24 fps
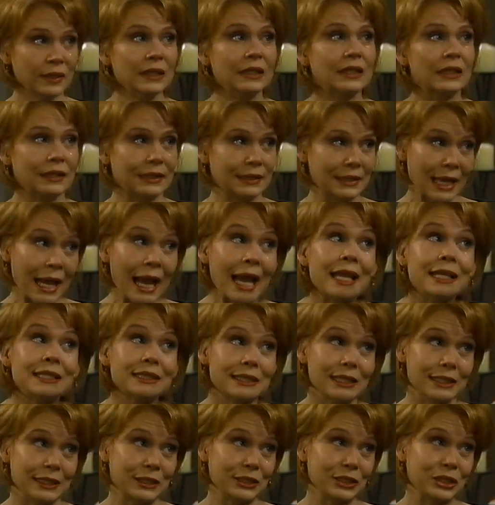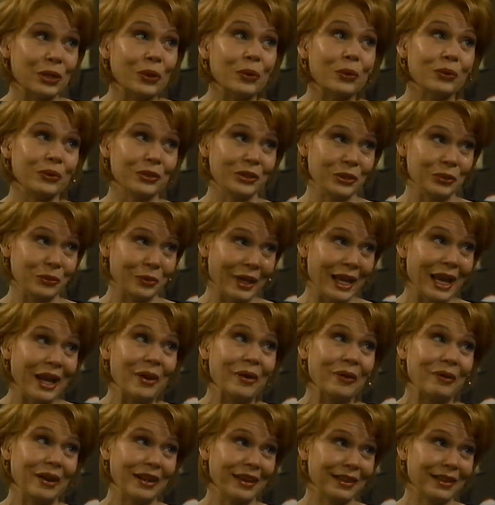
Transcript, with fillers: Liza sold you out,